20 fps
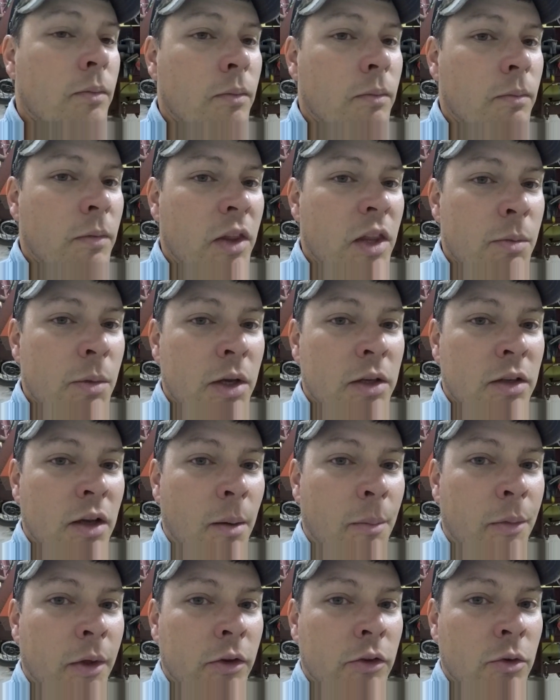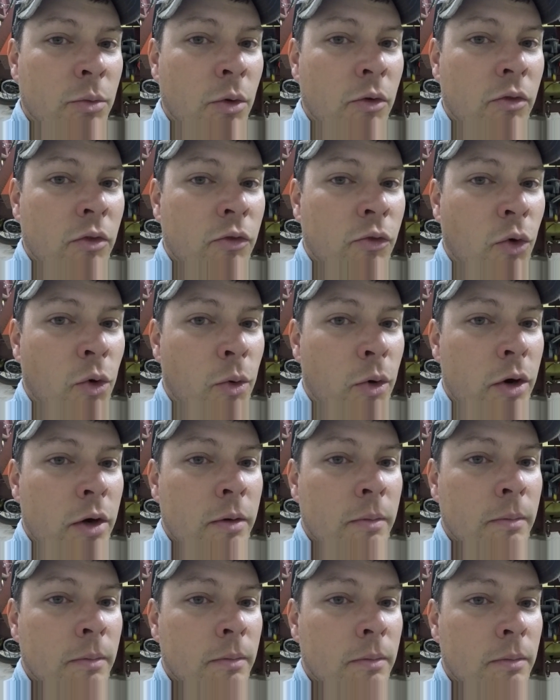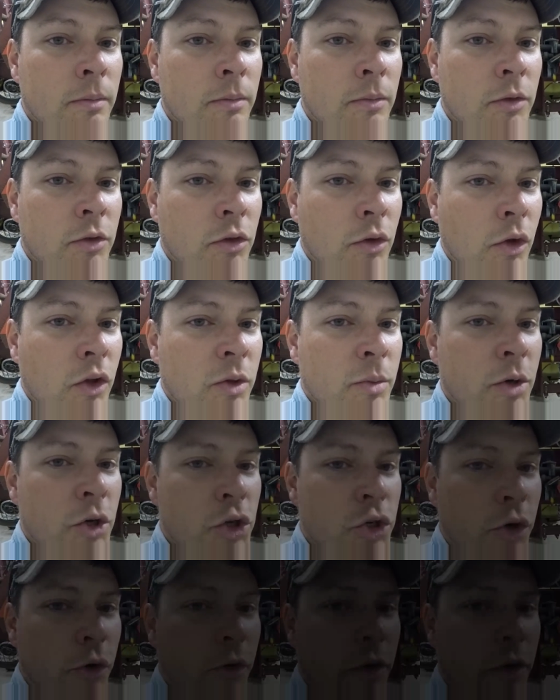in the meantime, things are moving forward slowly but surely.